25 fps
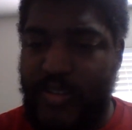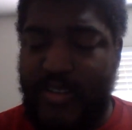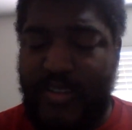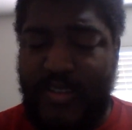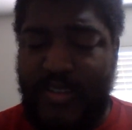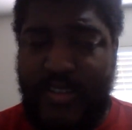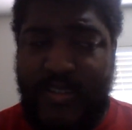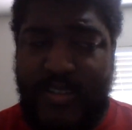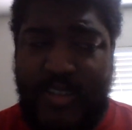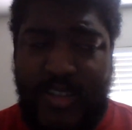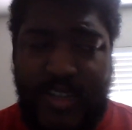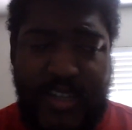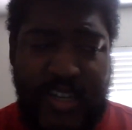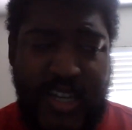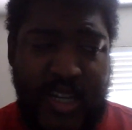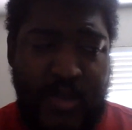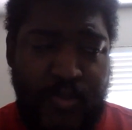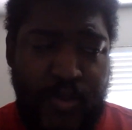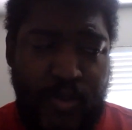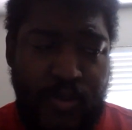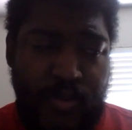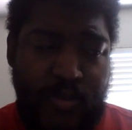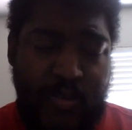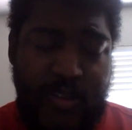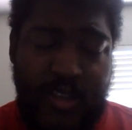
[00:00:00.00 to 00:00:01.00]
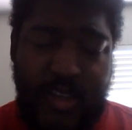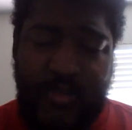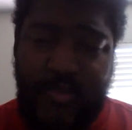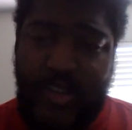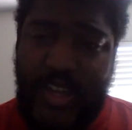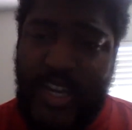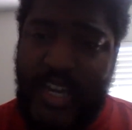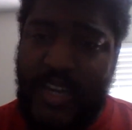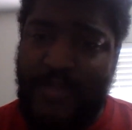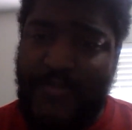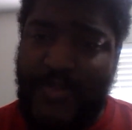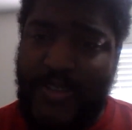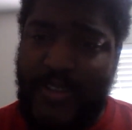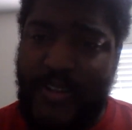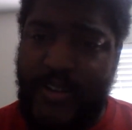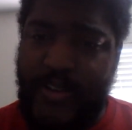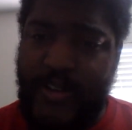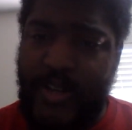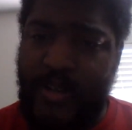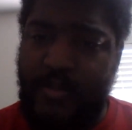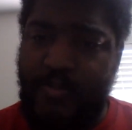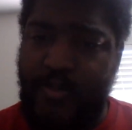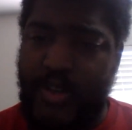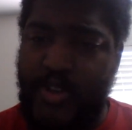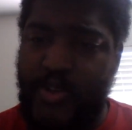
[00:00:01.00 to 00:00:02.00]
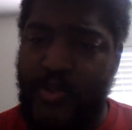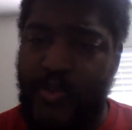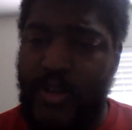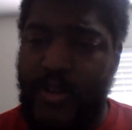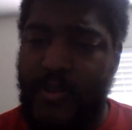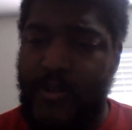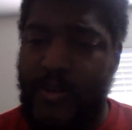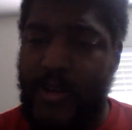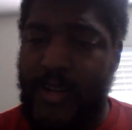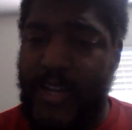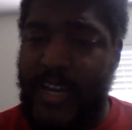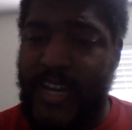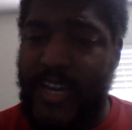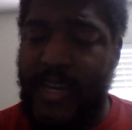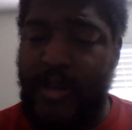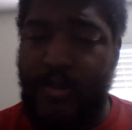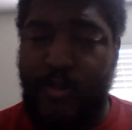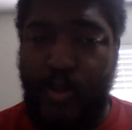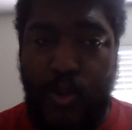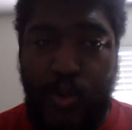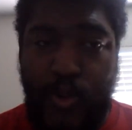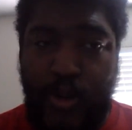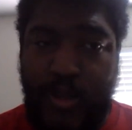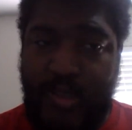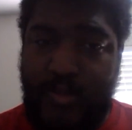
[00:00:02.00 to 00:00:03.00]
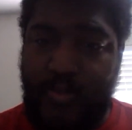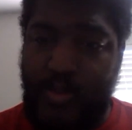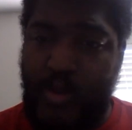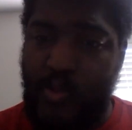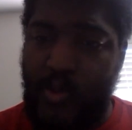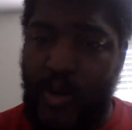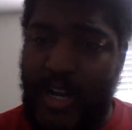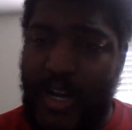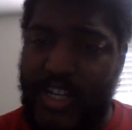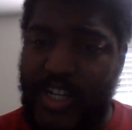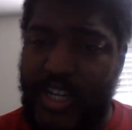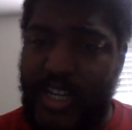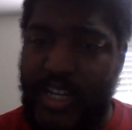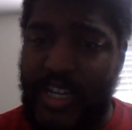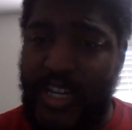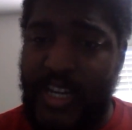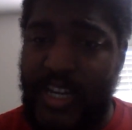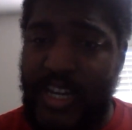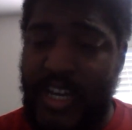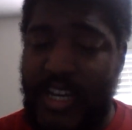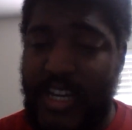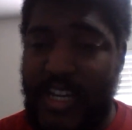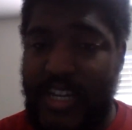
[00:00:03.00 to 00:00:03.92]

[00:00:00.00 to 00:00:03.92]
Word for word: because there's a couple of games that are in between, and I am going to be watching